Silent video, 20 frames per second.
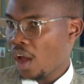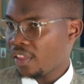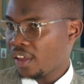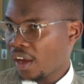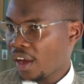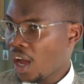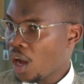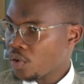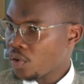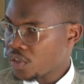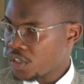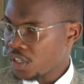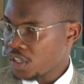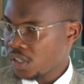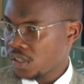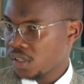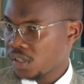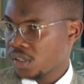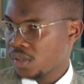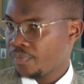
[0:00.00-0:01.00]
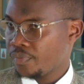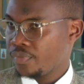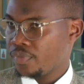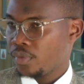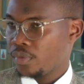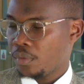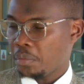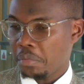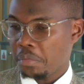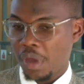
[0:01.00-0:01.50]
other counties,
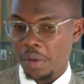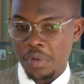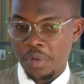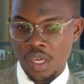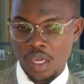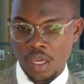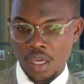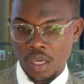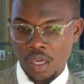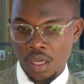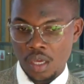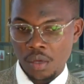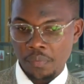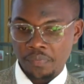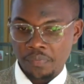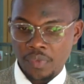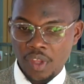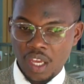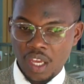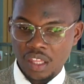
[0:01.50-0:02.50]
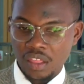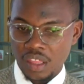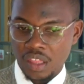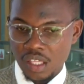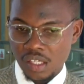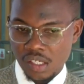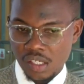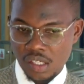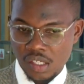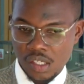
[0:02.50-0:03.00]
maybe in
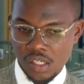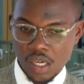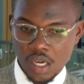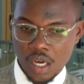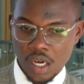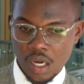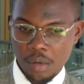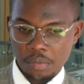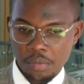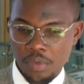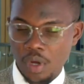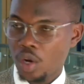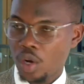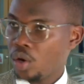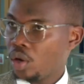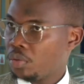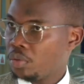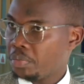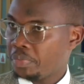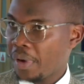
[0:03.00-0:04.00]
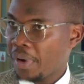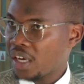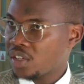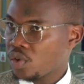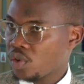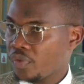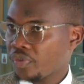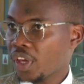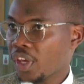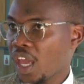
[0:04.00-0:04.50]
this part
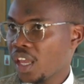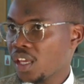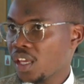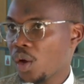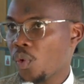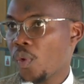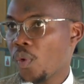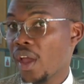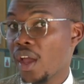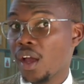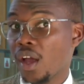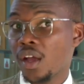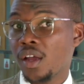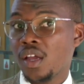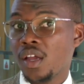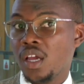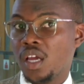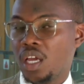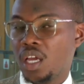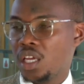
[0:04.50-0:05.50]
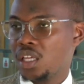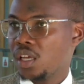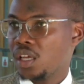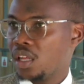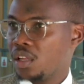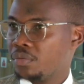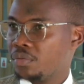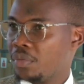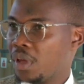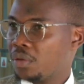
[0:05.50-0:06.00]
of Kenya where
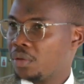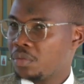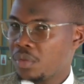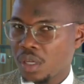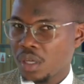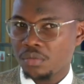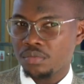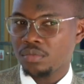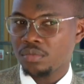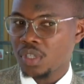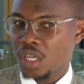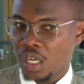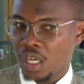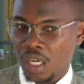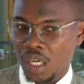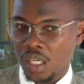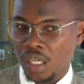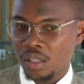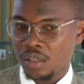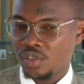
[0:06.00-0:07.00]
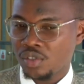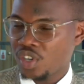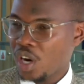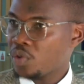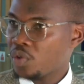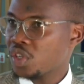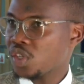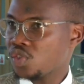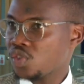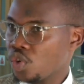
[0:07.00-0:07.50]
the
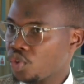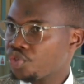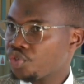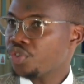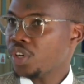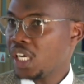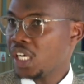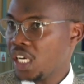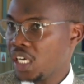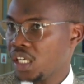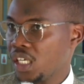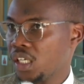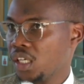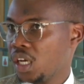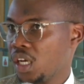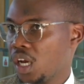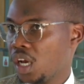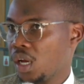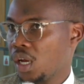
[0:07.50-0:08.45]
drought is not really